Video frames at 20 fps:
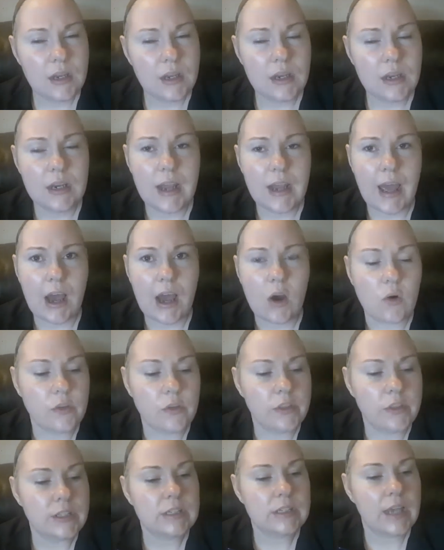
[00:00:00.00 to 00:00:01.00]
Now,
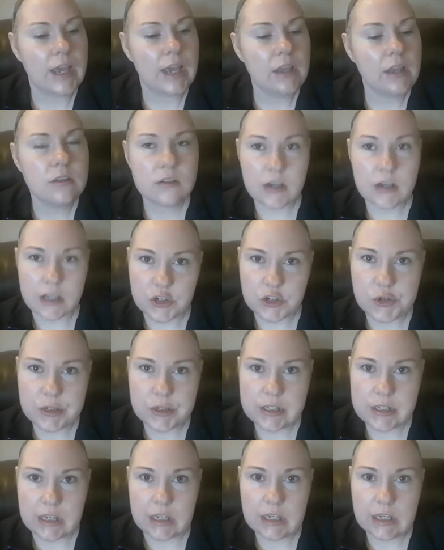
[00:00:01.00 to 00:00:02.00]
the styles are
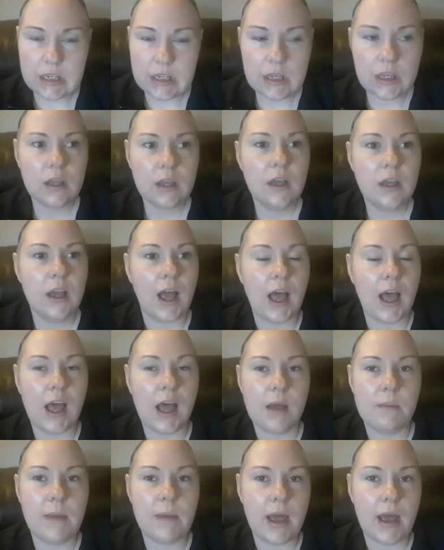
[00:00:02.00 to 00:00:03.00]
interesting.
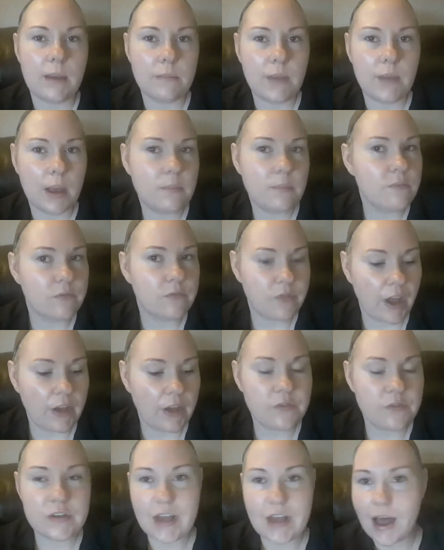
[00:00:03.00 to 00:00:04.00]

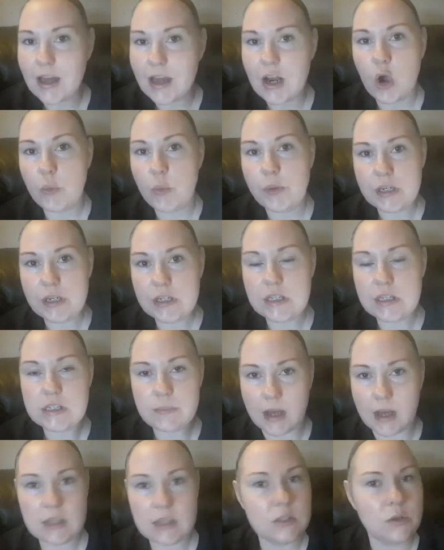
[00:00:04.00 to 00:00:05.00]
I've not opened
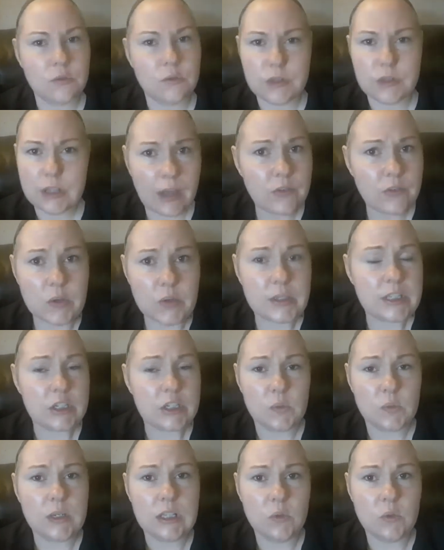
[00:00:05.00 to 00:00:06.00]
this box, so I really have no
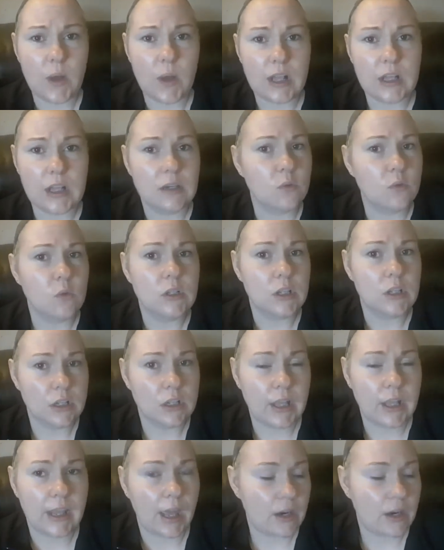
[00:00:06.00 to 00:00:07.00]
idea what Luella will
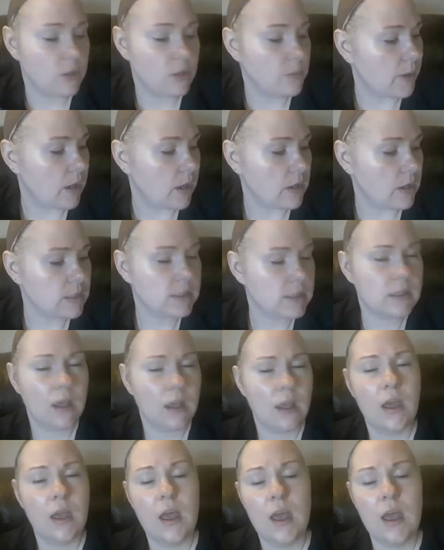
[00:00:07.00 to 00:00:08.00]
look like out of the box.
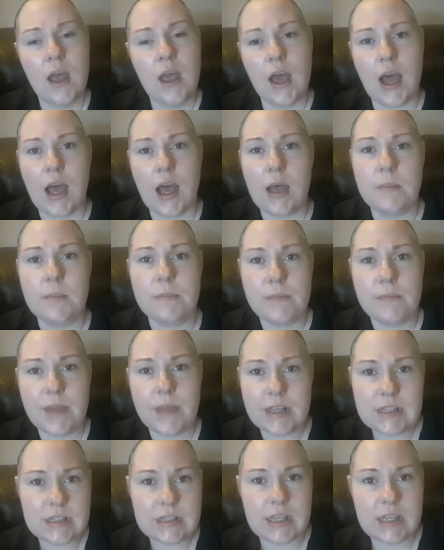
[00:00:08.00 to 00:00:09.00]

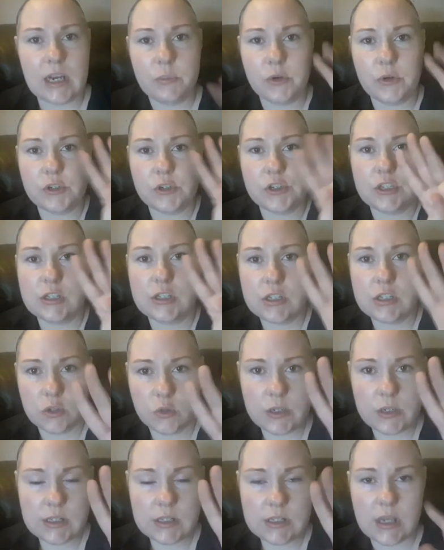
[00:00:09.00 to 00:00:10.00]
As I said, I purchased
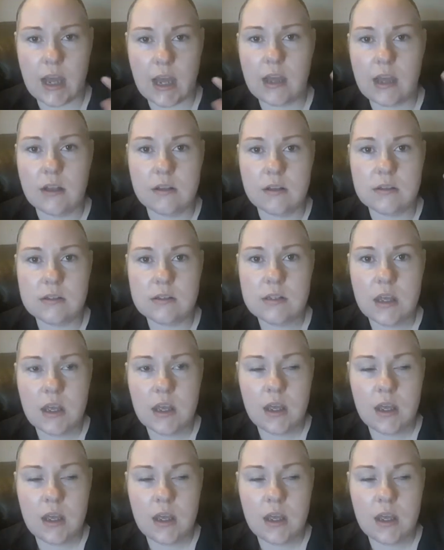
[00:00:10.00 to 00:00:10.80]
3 styles